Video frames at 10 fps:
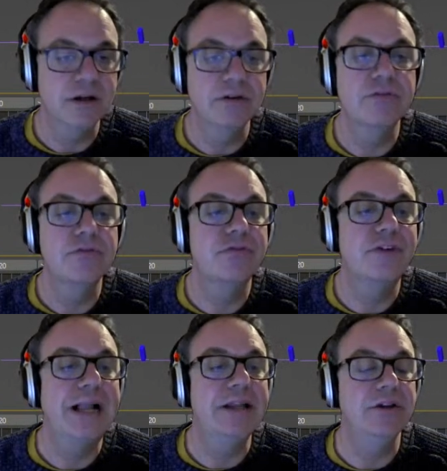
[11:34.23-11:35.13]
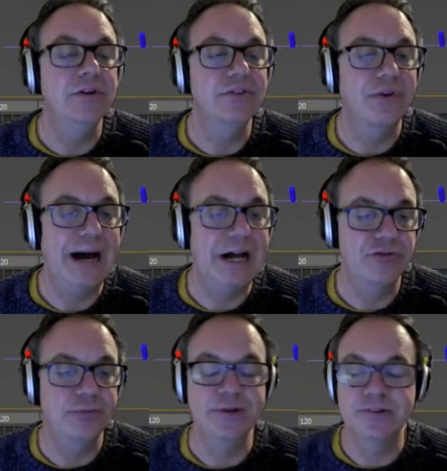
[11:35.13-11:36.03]
values or
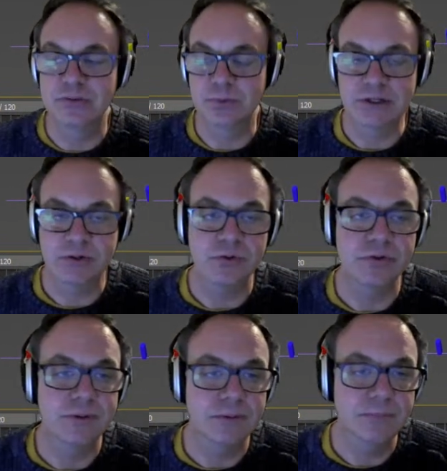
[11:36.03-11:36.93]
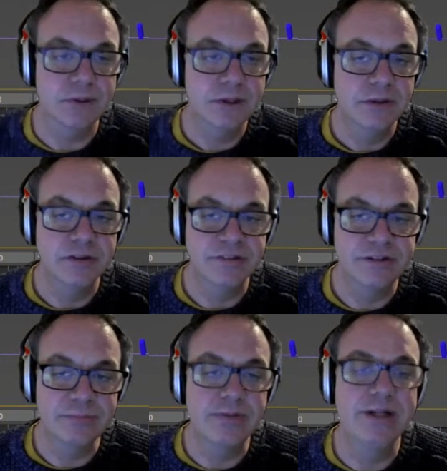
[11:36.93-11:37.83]
attributes, as we call them, that
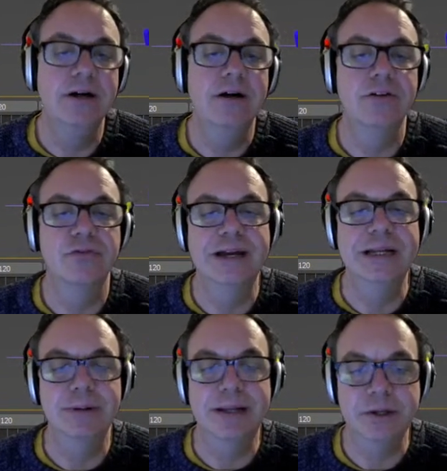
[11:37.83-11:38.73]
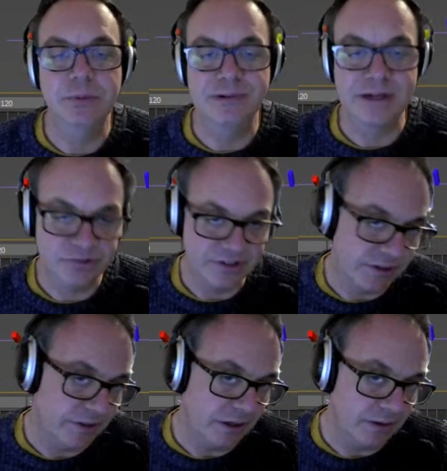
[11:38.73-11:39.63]
simply aren't available anywhere else in a
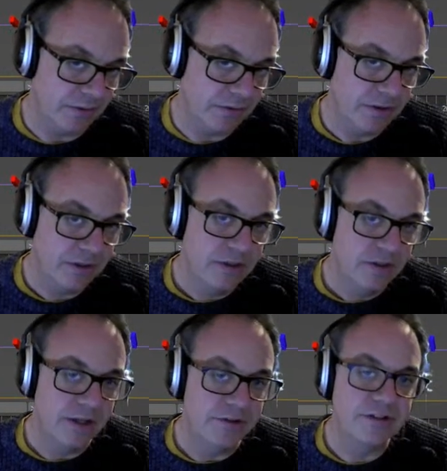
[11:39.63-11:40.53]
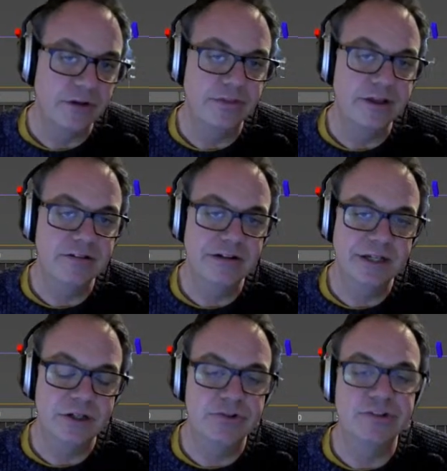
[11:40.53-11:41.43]
node. And so things
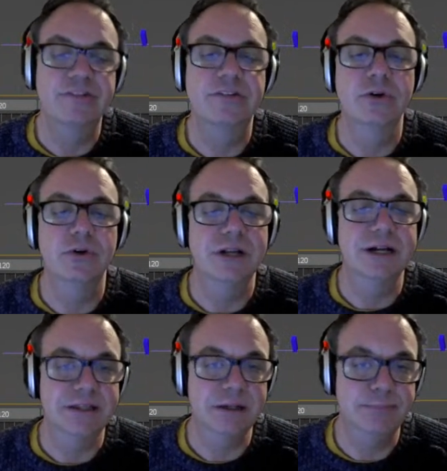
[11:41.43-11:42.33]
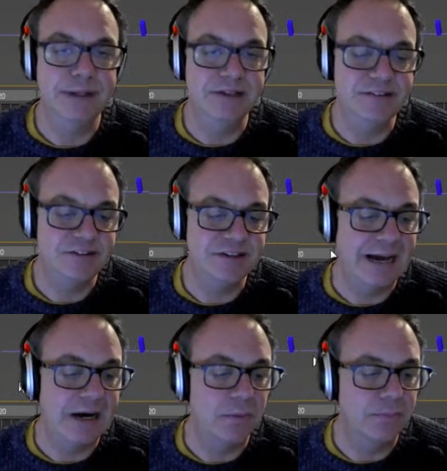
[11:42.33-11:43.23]
like you just saw, like the ability to
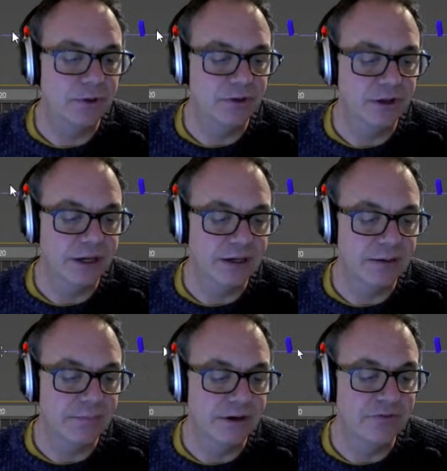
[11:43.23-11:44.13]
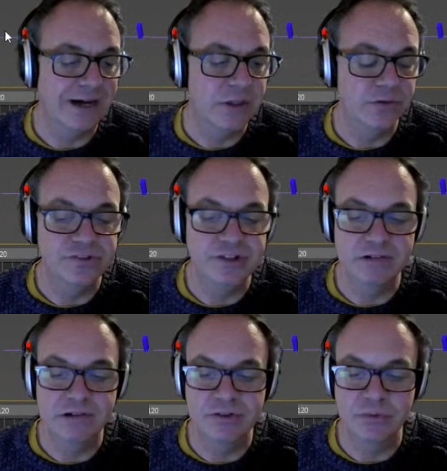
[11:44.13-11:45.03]
output a value of
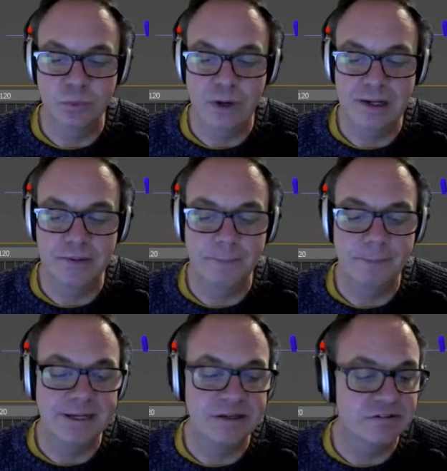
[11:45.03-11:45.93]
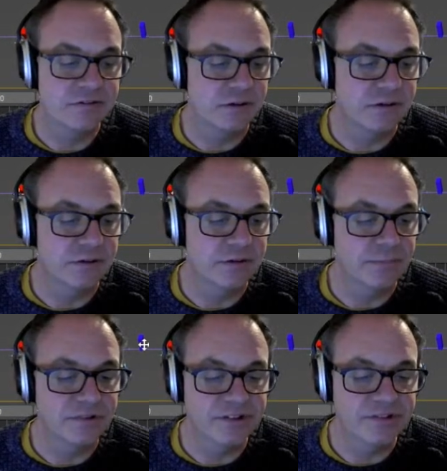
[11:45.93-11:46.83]
0 to 1 based on the
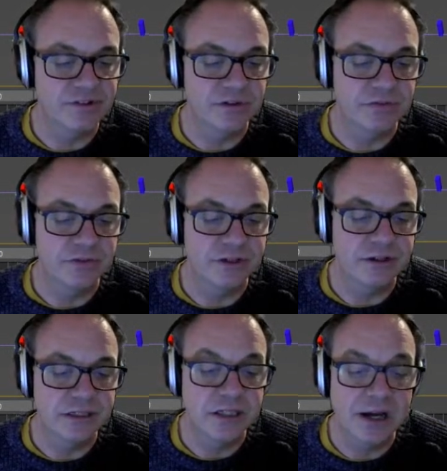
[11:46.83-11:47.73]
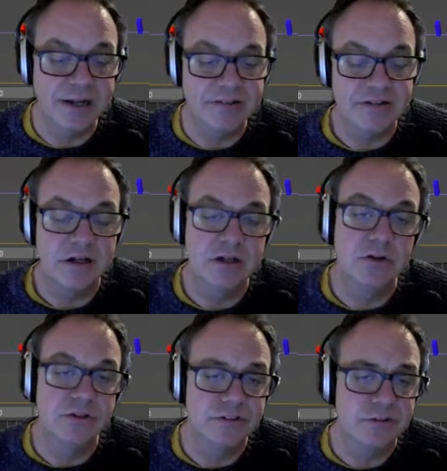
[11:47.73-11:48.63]
position of the light
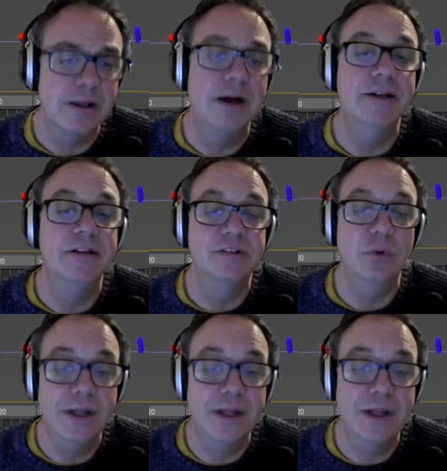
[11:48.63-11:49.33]
along the spline, is one